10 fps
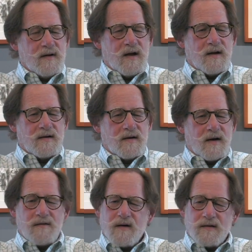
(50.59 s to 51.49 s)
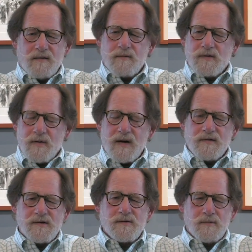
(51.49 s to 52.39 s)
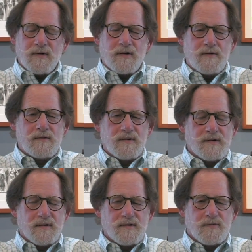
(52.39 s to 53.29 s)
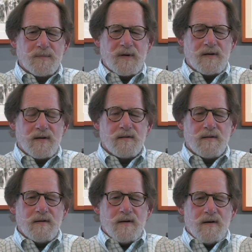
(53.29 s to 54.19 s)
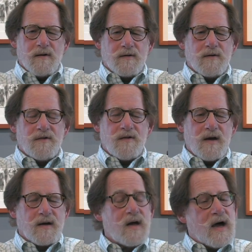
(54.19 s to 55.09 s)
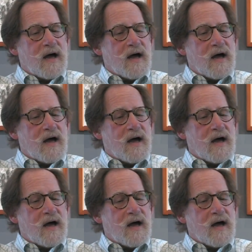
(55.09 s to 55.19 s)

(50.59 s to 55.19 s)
And I thought, you know, wow, this is really cool. This would be a good thing.